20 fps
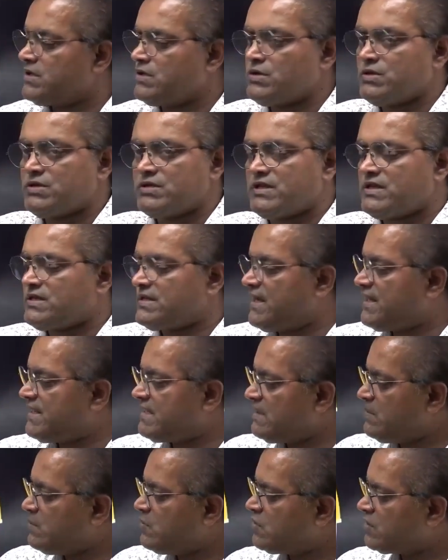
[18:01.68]
are used as
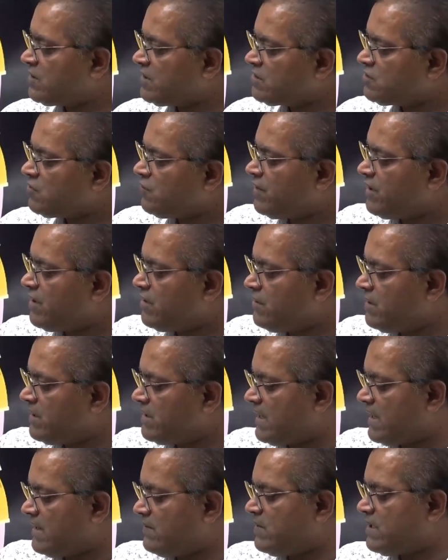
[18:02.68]
AC motors, so we need
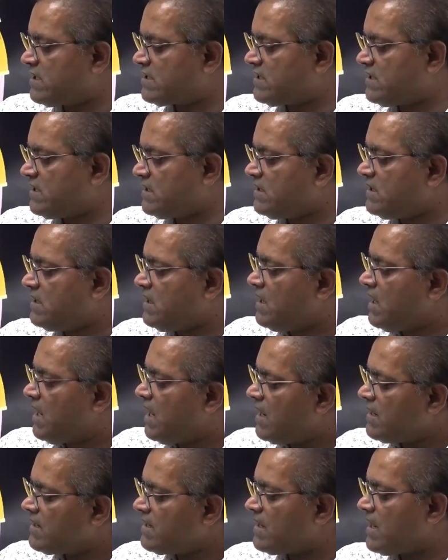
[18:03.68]
the inverter.
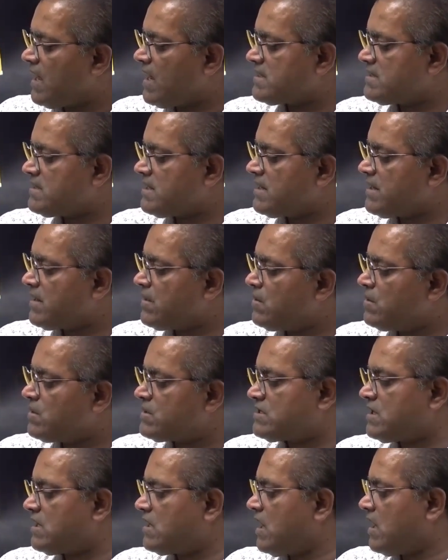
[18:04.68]
And then auxiliary
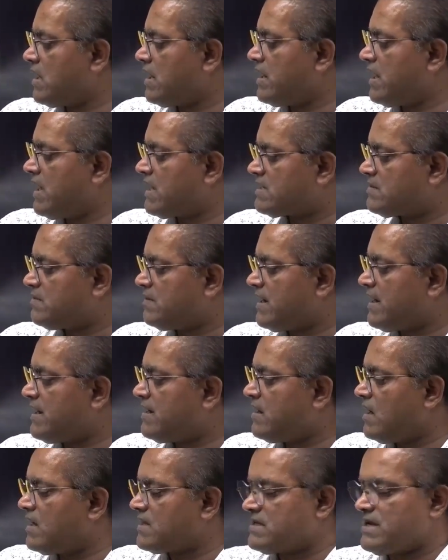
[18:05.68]
loads are already
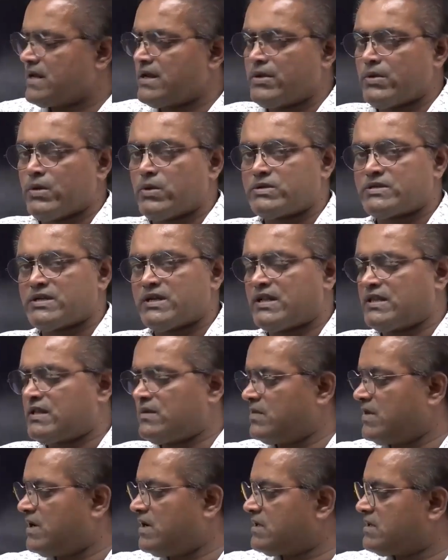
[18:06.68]
explained. Auxiliary loads are
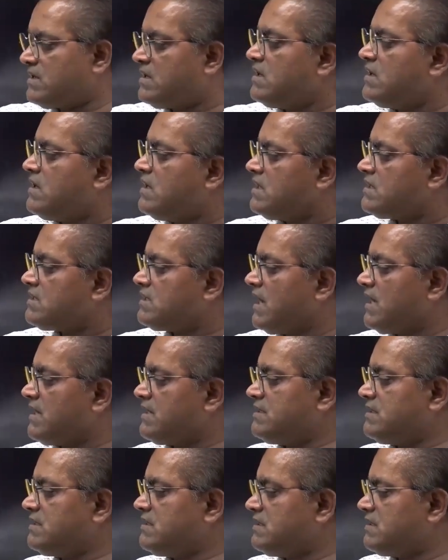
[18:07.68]
nothing but
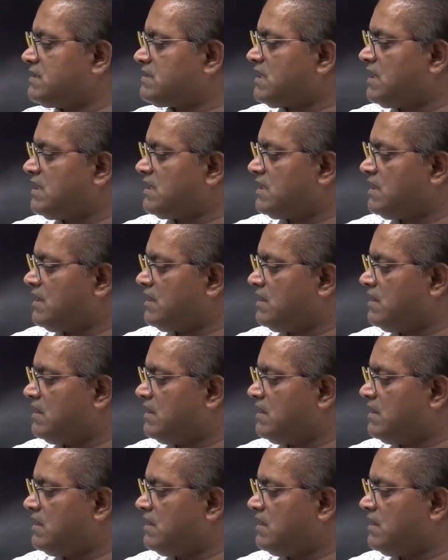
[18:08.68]
chargers and